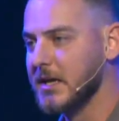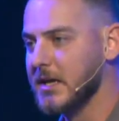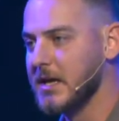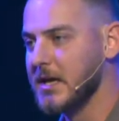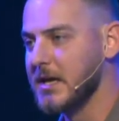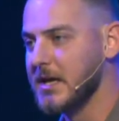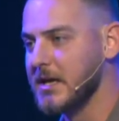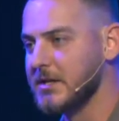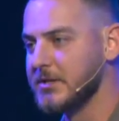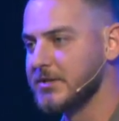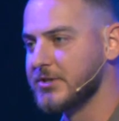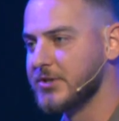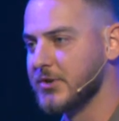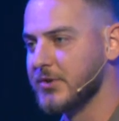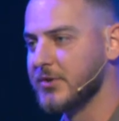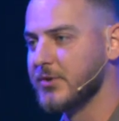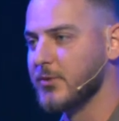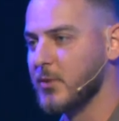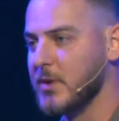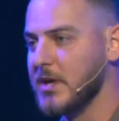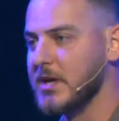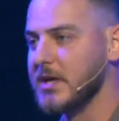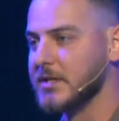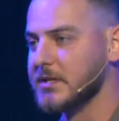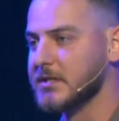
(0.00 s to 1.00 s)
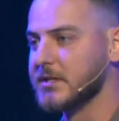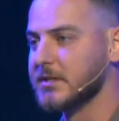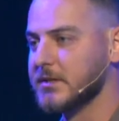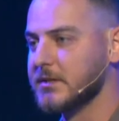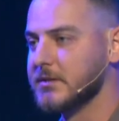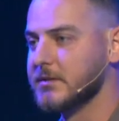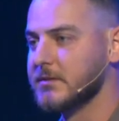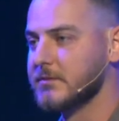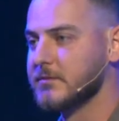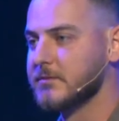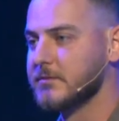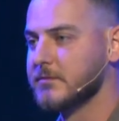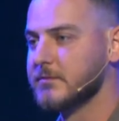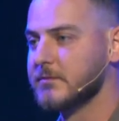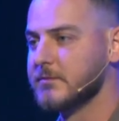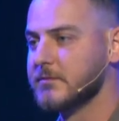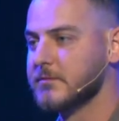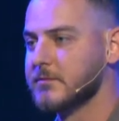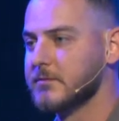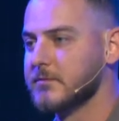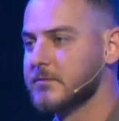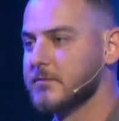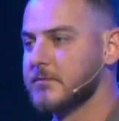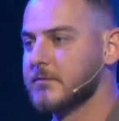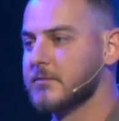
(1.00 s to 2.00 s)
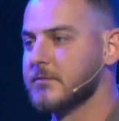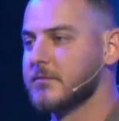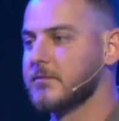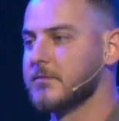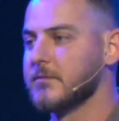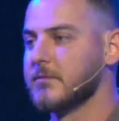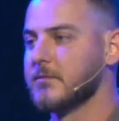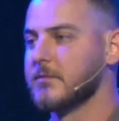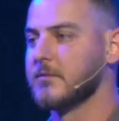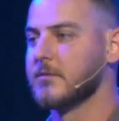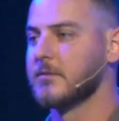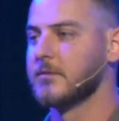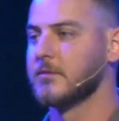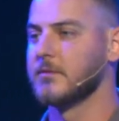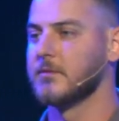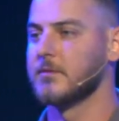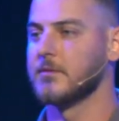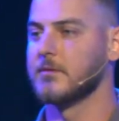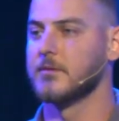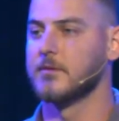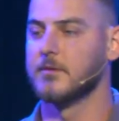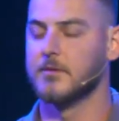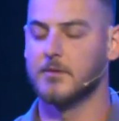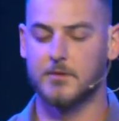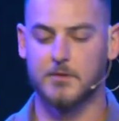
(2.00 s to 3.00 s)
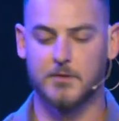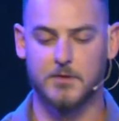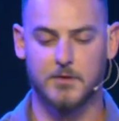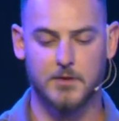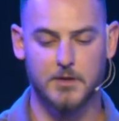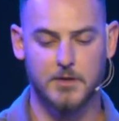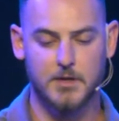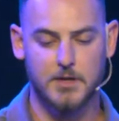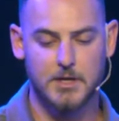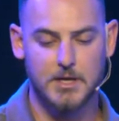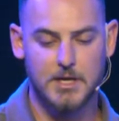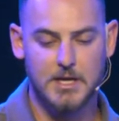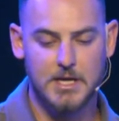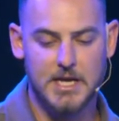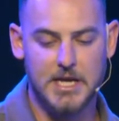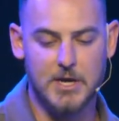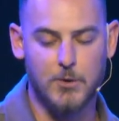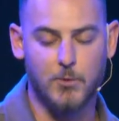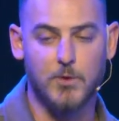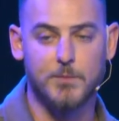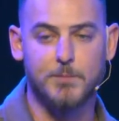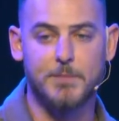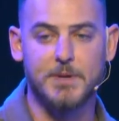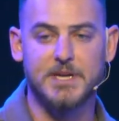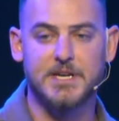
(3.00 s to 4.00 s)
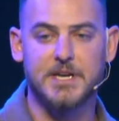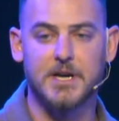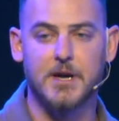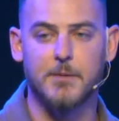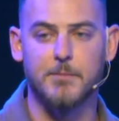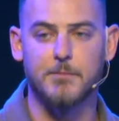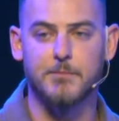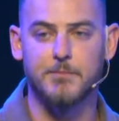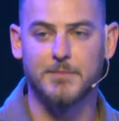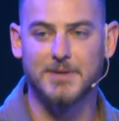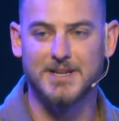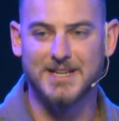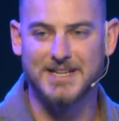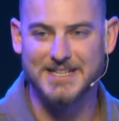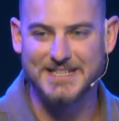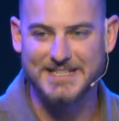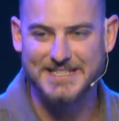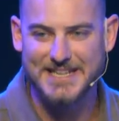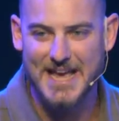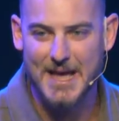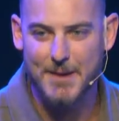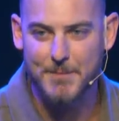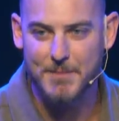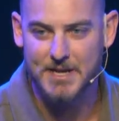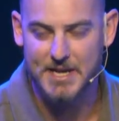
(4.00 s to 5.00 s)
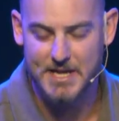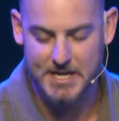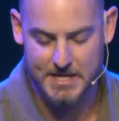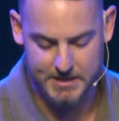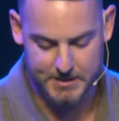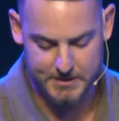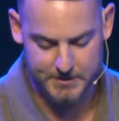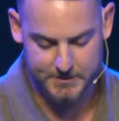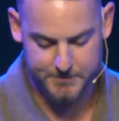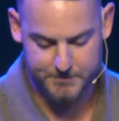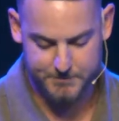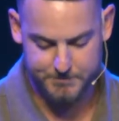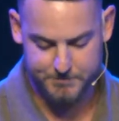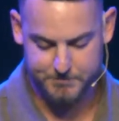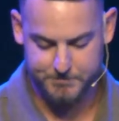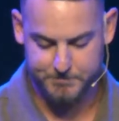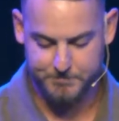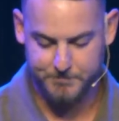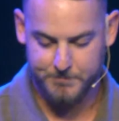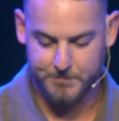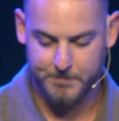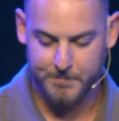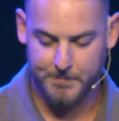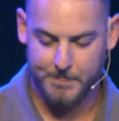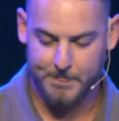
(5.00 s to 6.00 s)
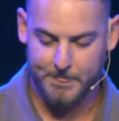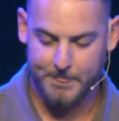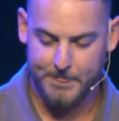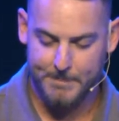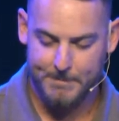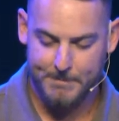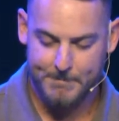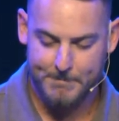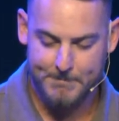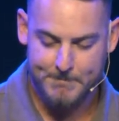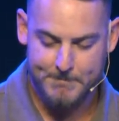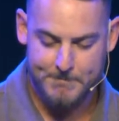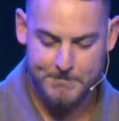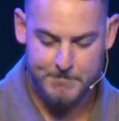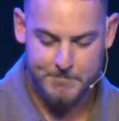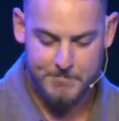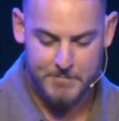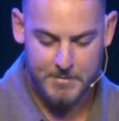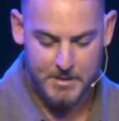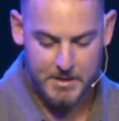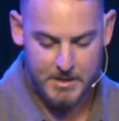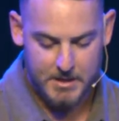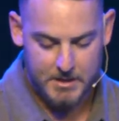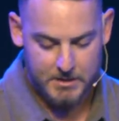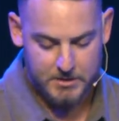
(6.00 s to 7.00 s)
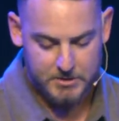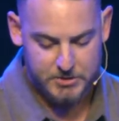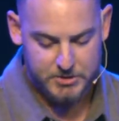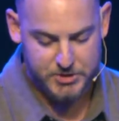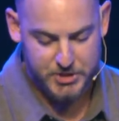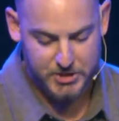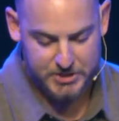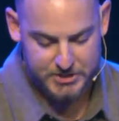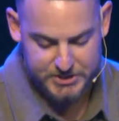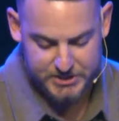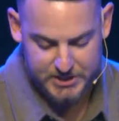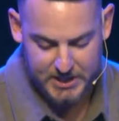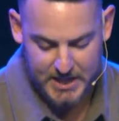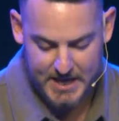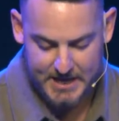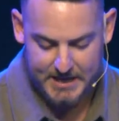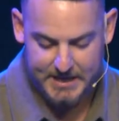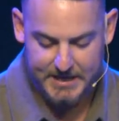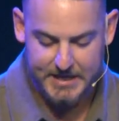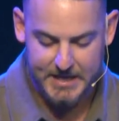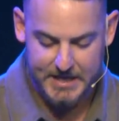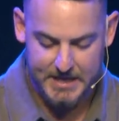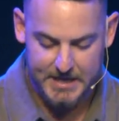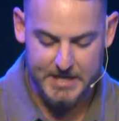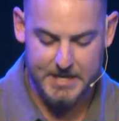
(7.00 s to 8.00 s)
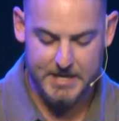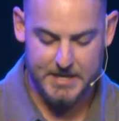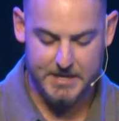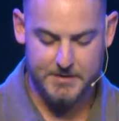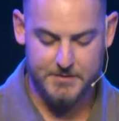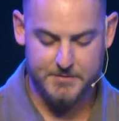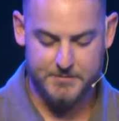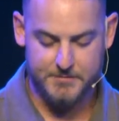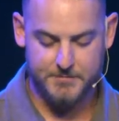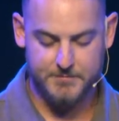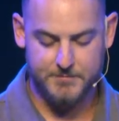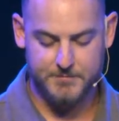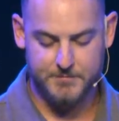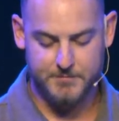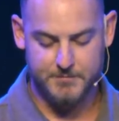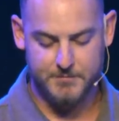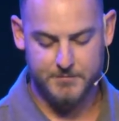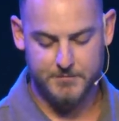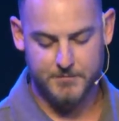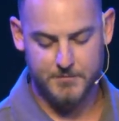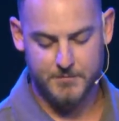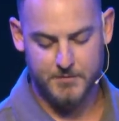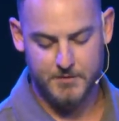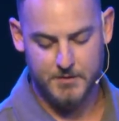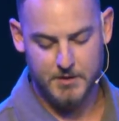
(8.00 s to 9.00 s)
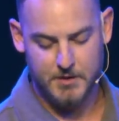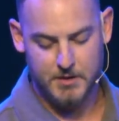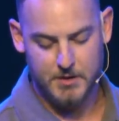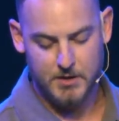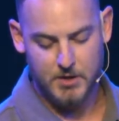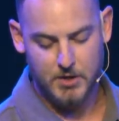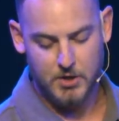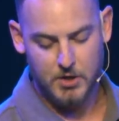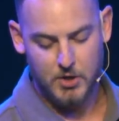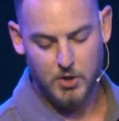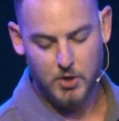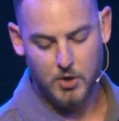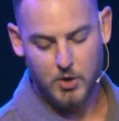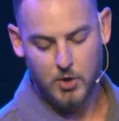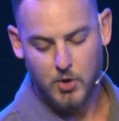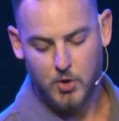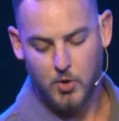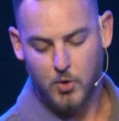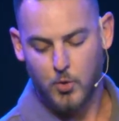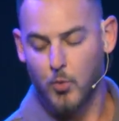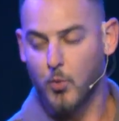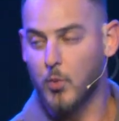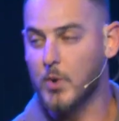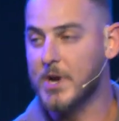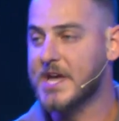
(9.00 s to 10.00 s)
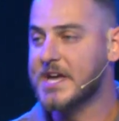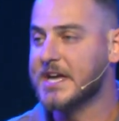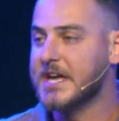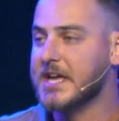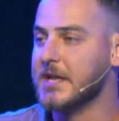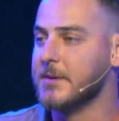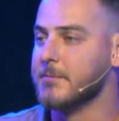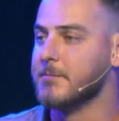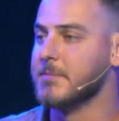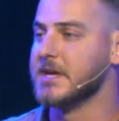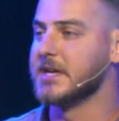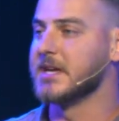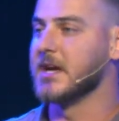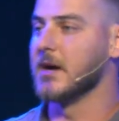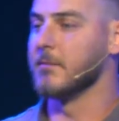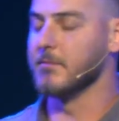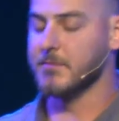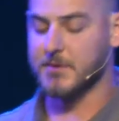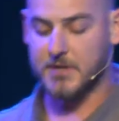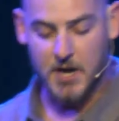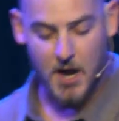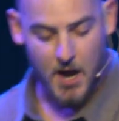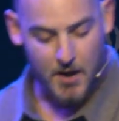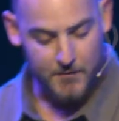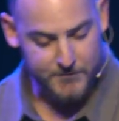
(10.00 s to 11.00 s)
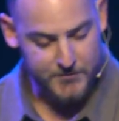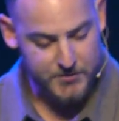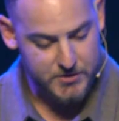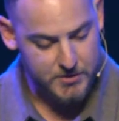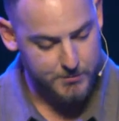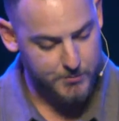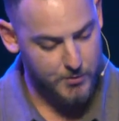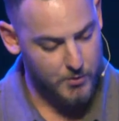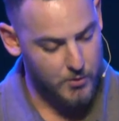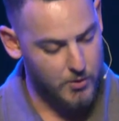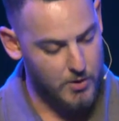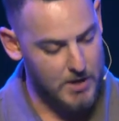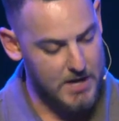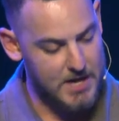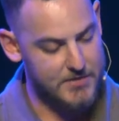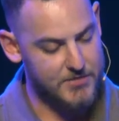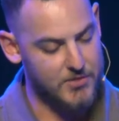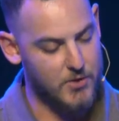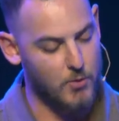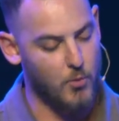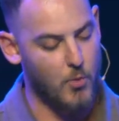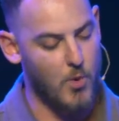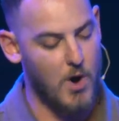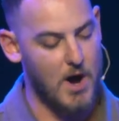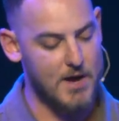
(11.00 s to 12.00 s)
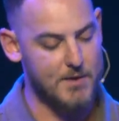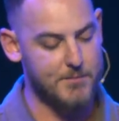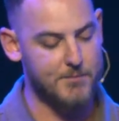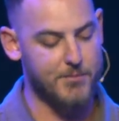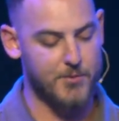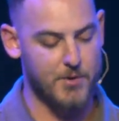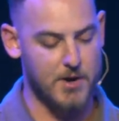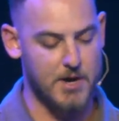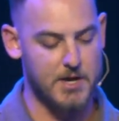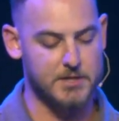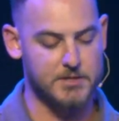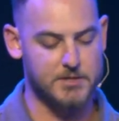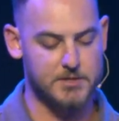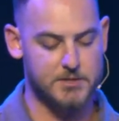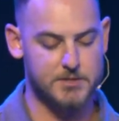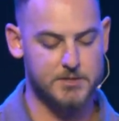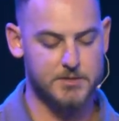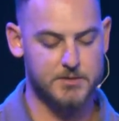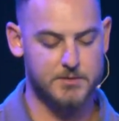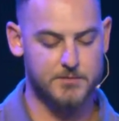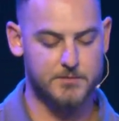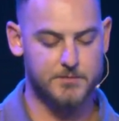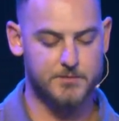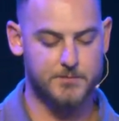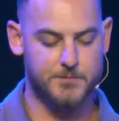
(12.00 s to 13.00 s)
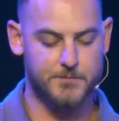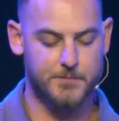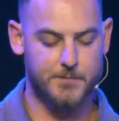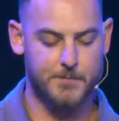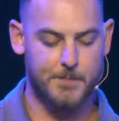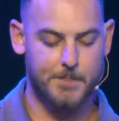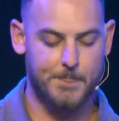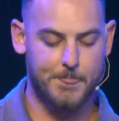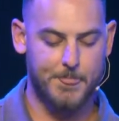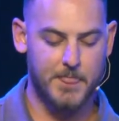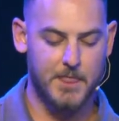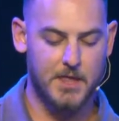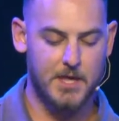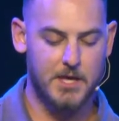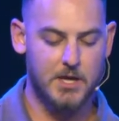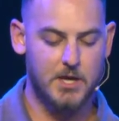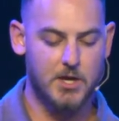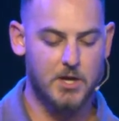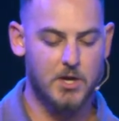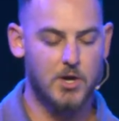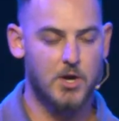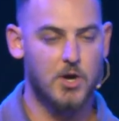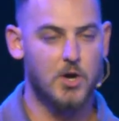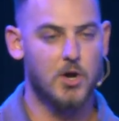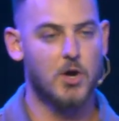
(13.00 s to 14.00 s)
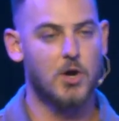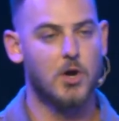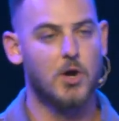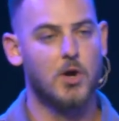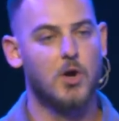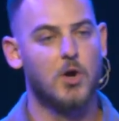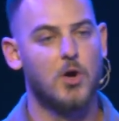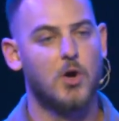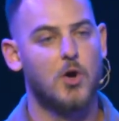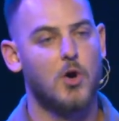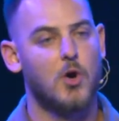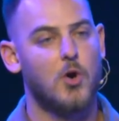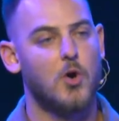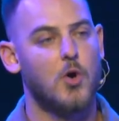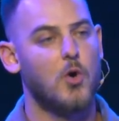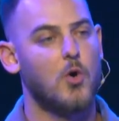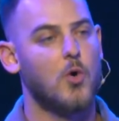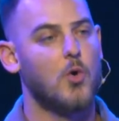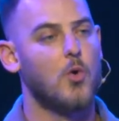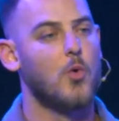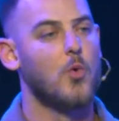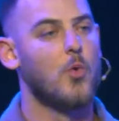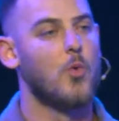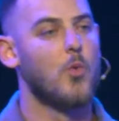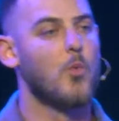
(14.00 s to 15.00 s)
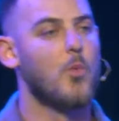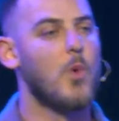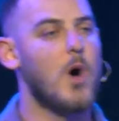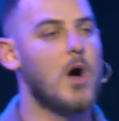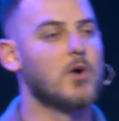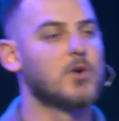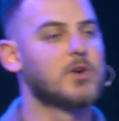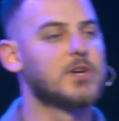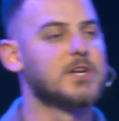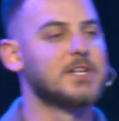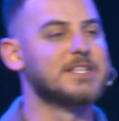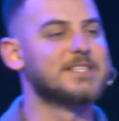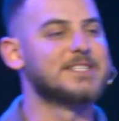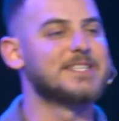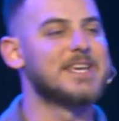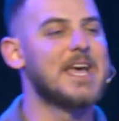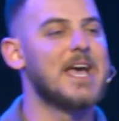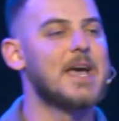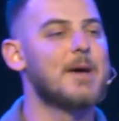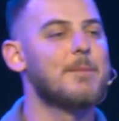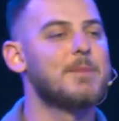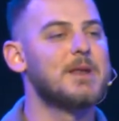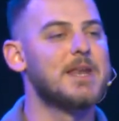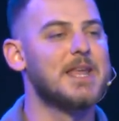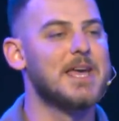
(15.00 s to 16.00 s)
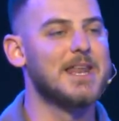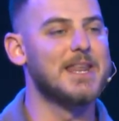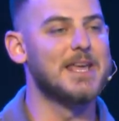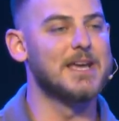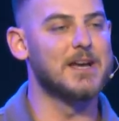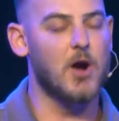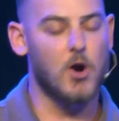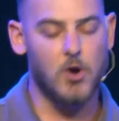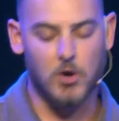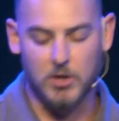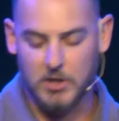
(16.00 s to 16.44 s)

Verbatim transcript: into the wheat. Se caería de regreso al trigo. It would become contaminated. Y se contaminaría. Just like Gideon, igual como Gedeón, we can become comfortable in the wine press, podemos sentirnos cómodos en el lagar, while contaminating our